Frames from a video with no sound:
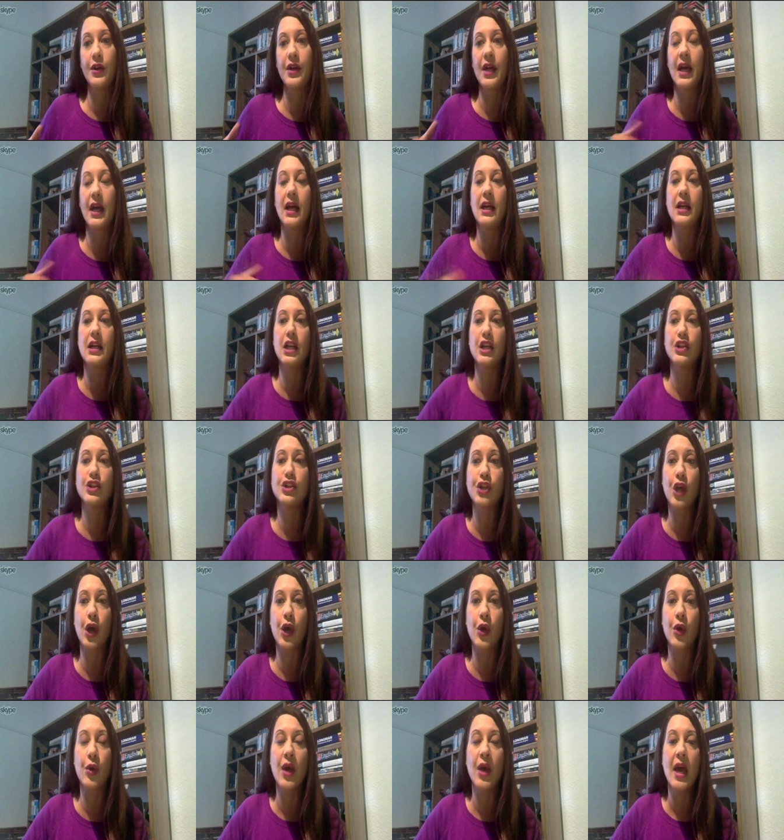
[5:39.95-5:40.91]
Uh,
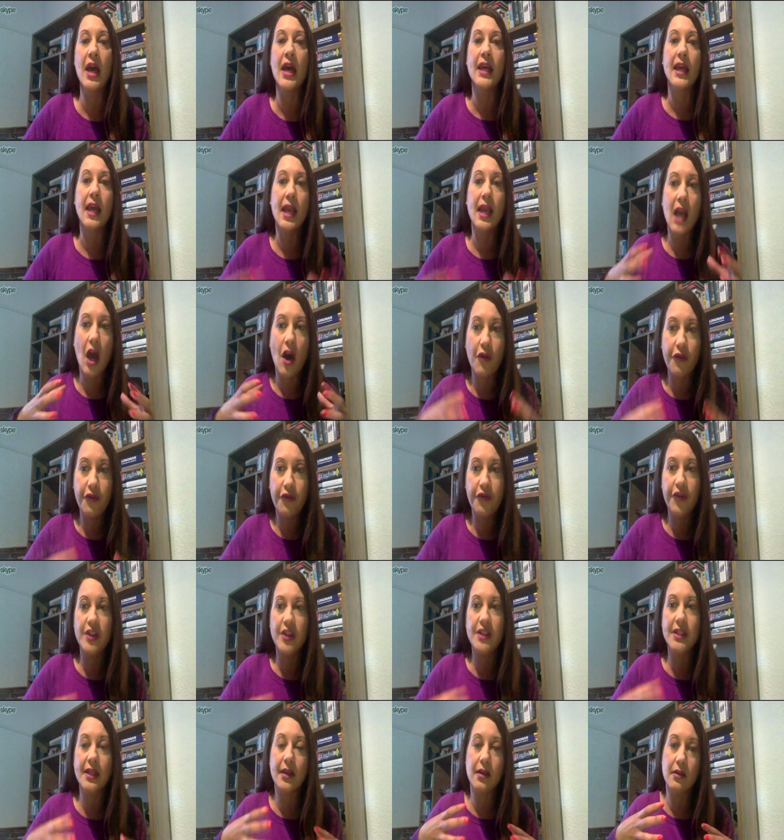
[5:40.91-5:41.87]
so in our
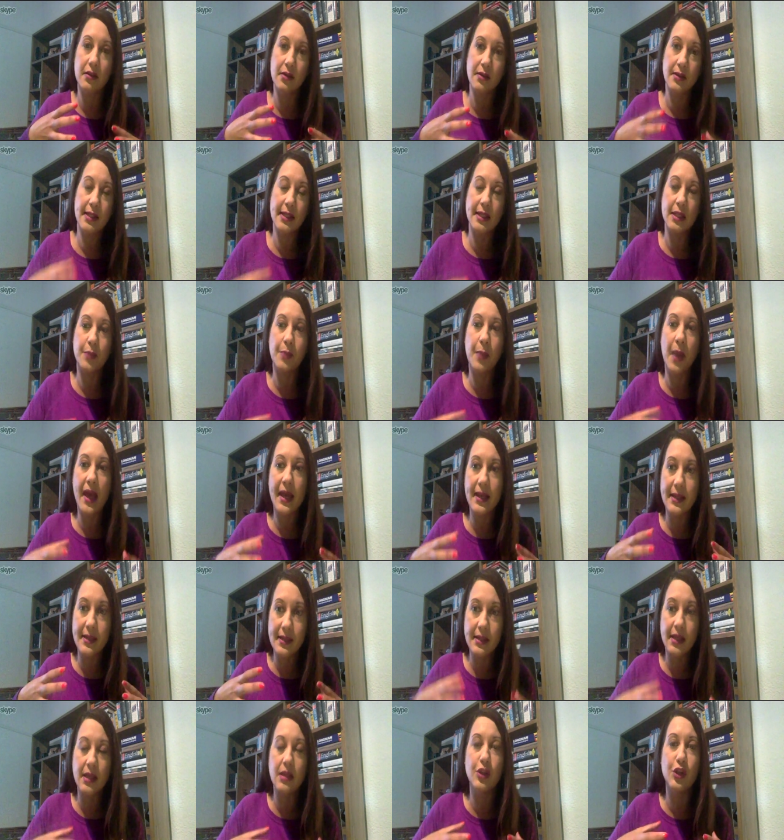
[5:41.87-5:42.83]
physical
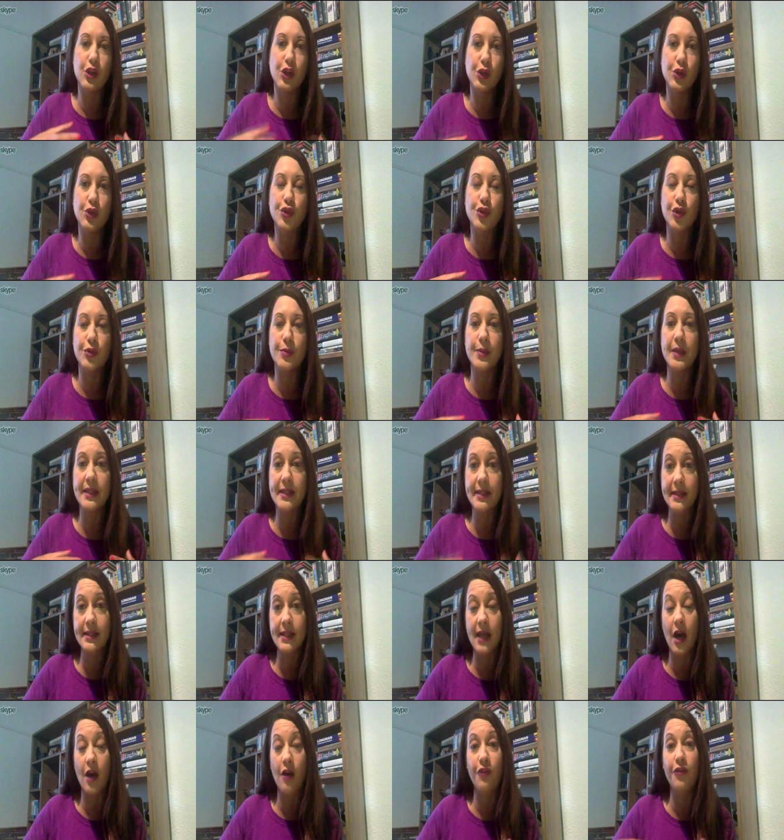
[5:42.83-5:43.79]
space in the newsroom
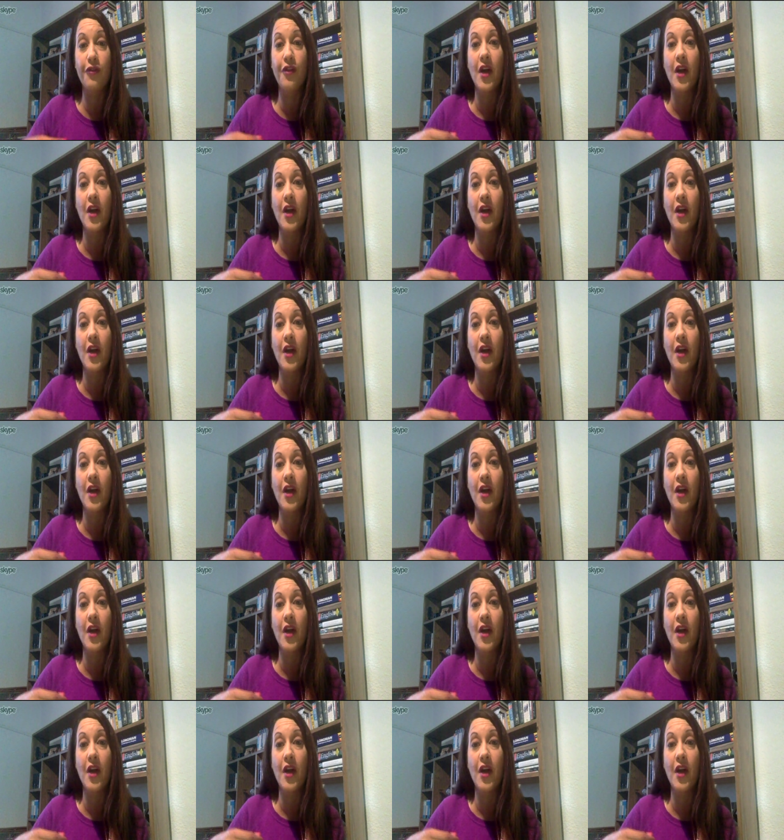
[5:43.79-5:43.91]
itself,